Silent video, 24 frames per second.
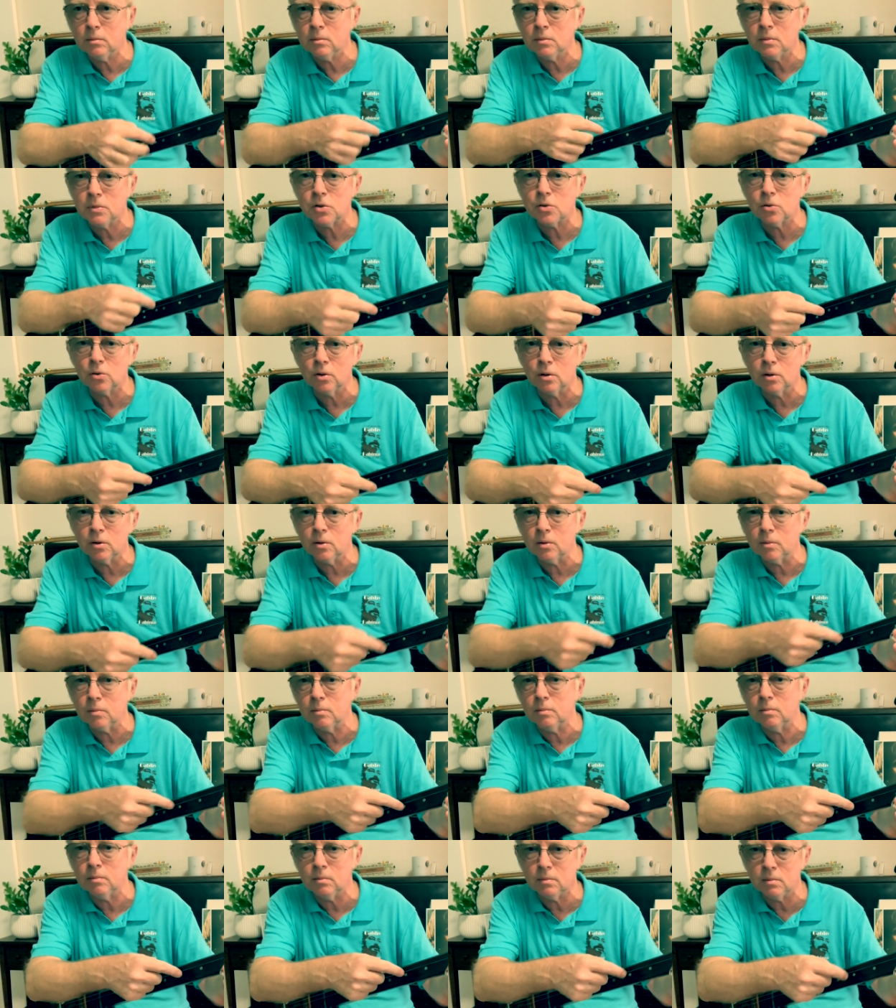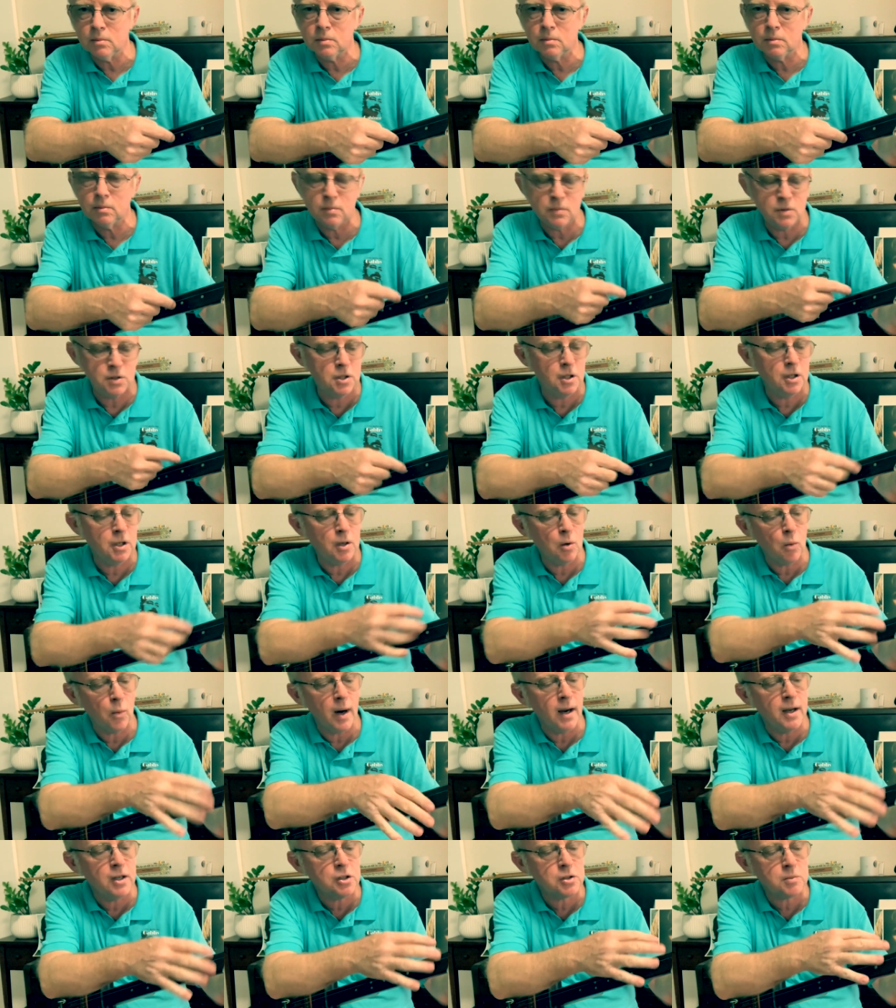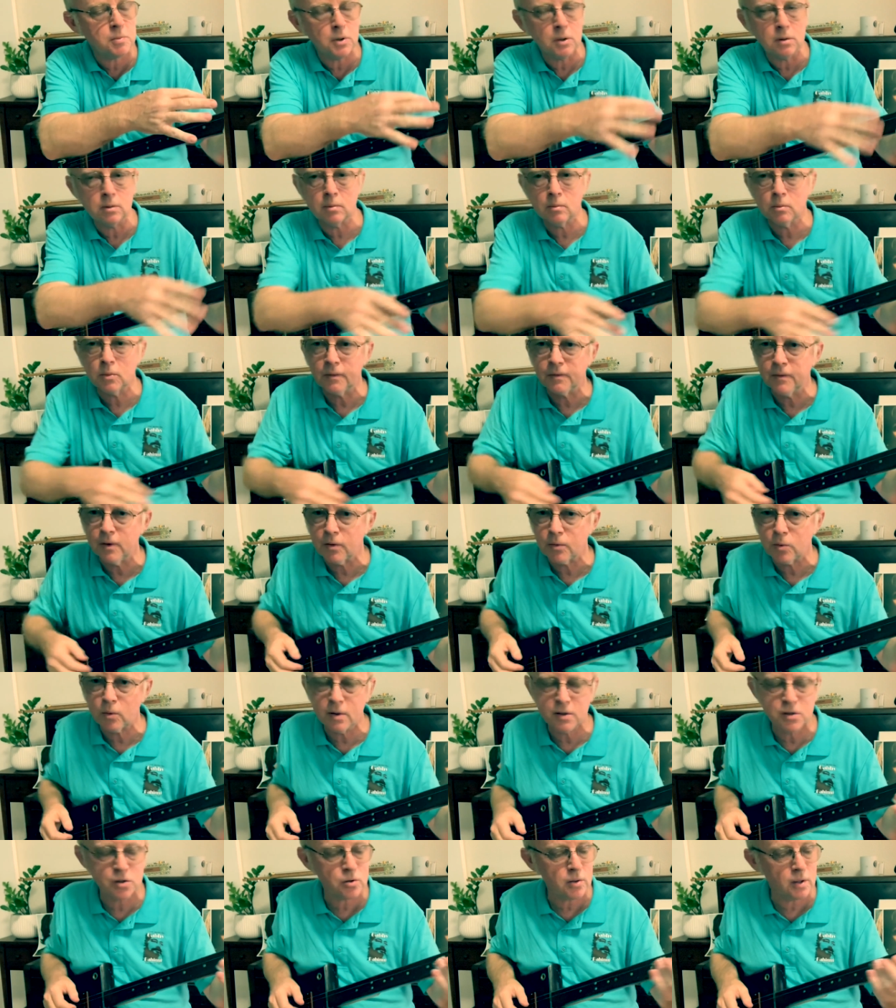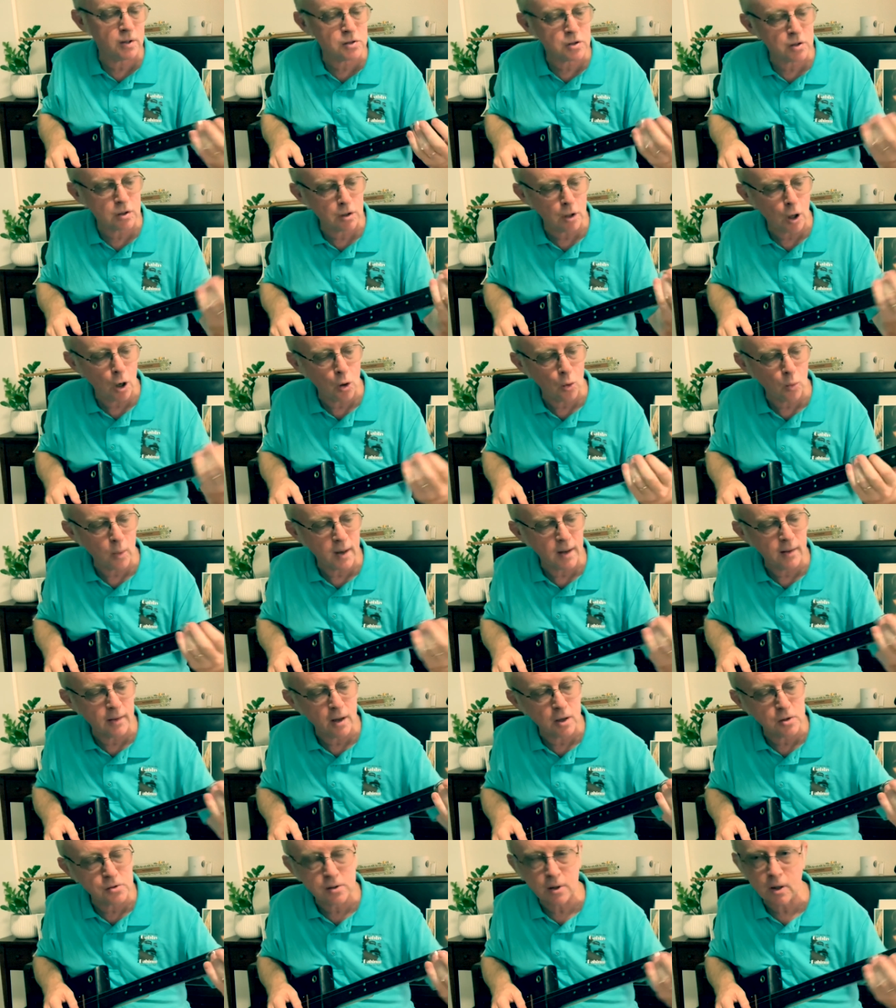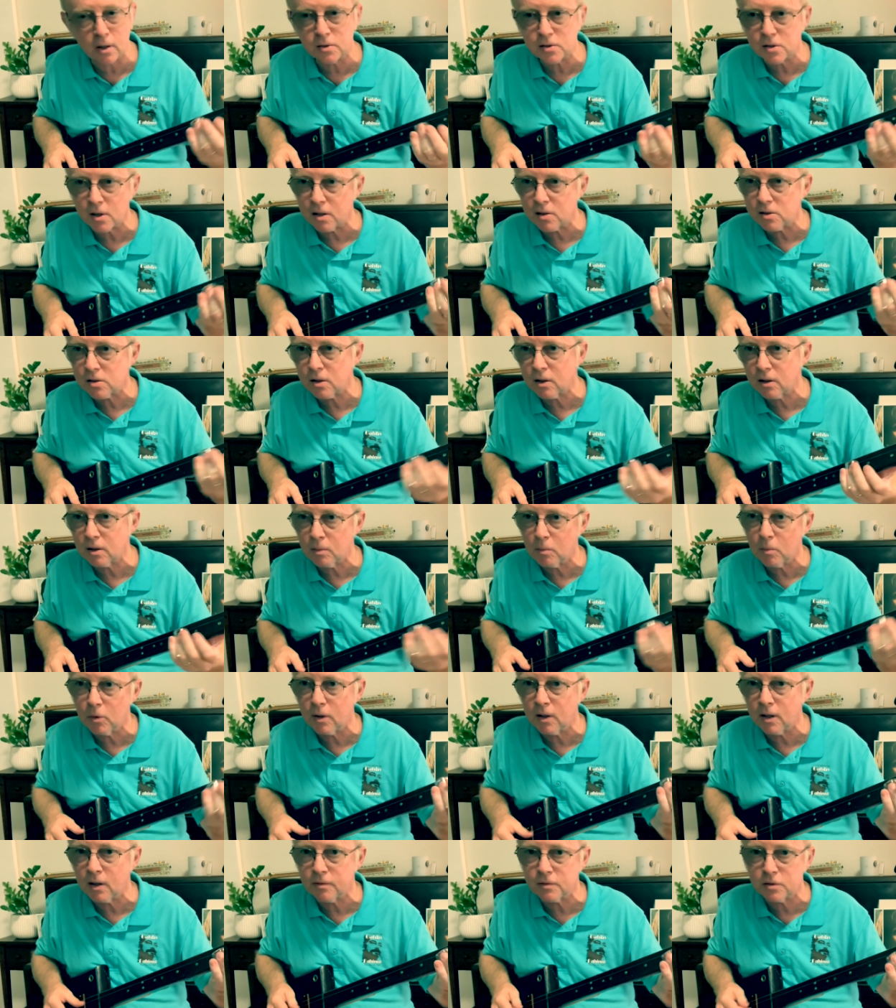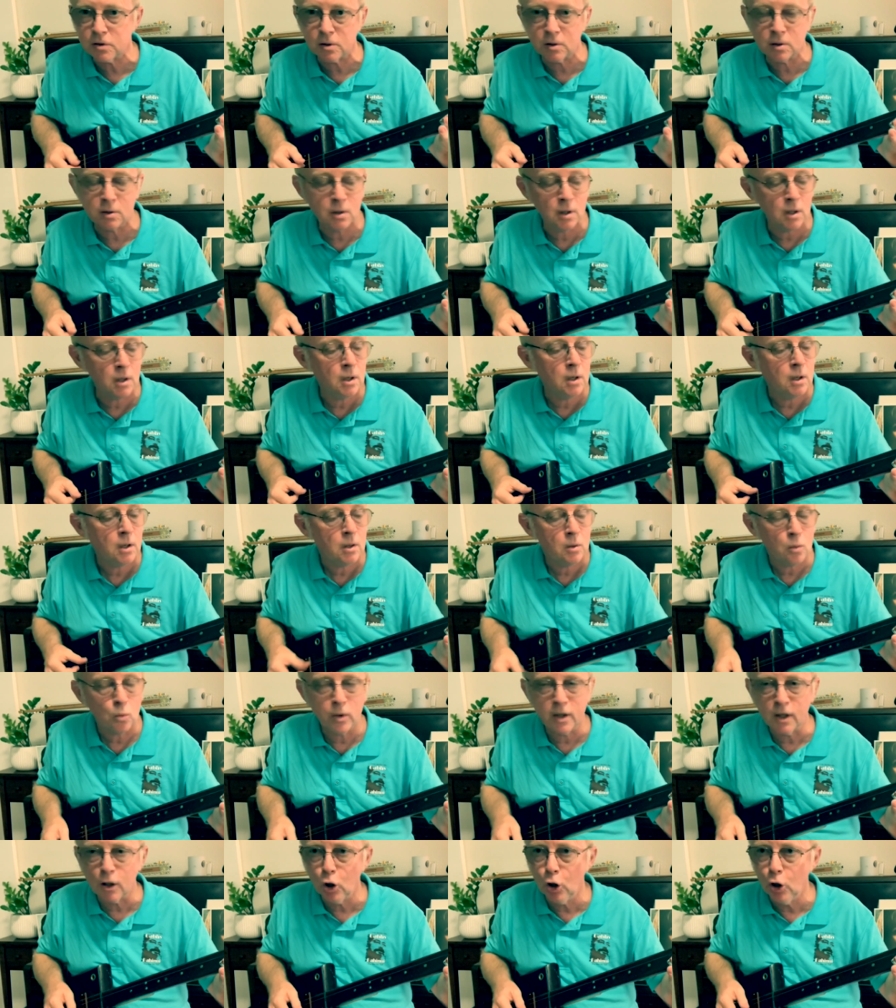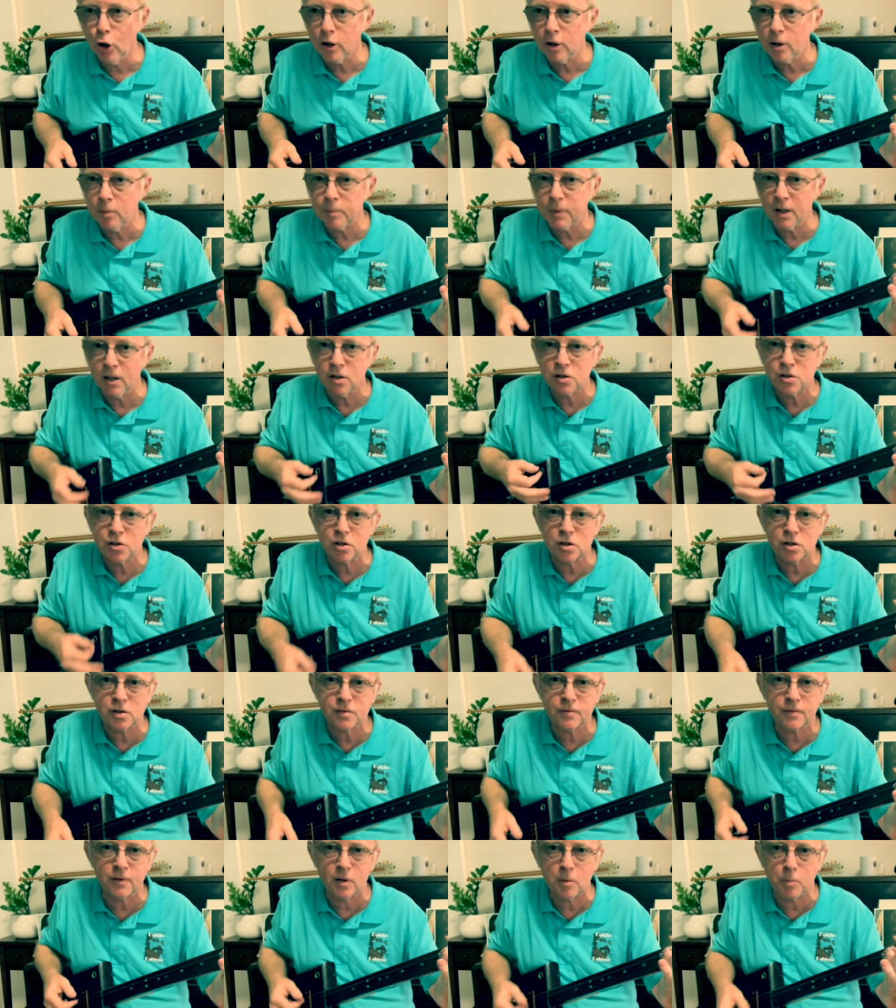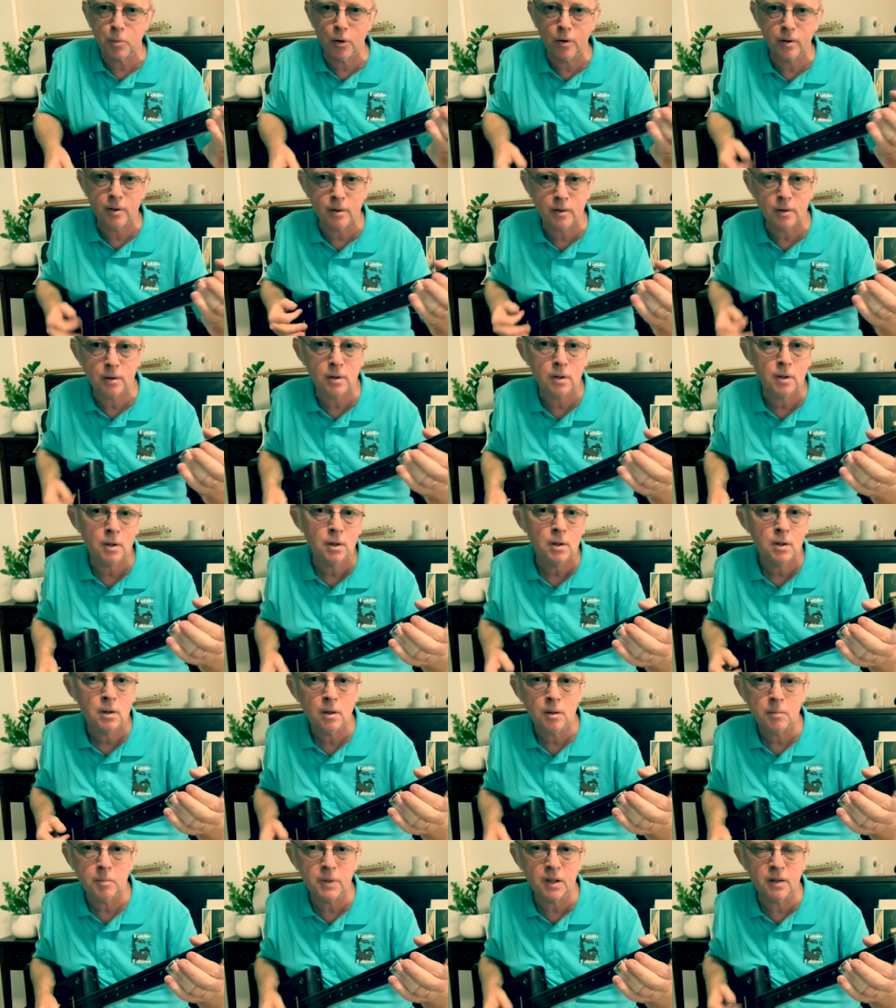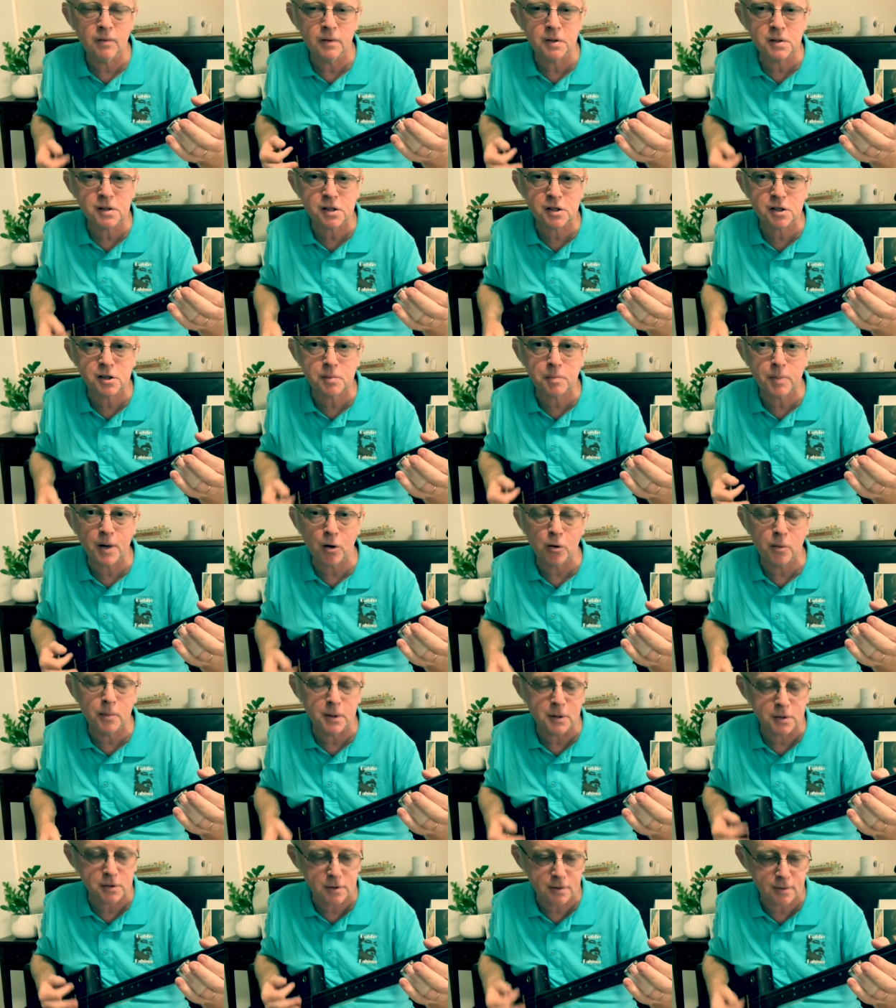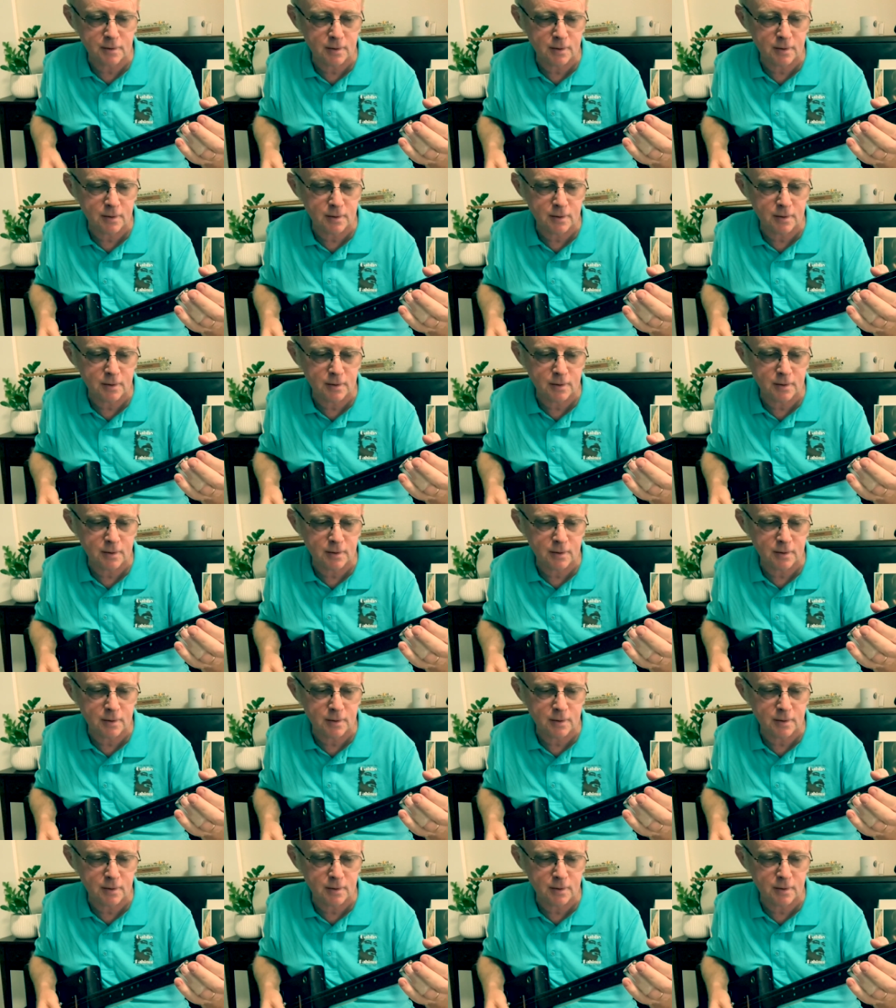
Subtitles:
sort of D arrangement with your 3 strings and know where those notes are, so you might have to relearn it, but it's just for the bit of an experiment.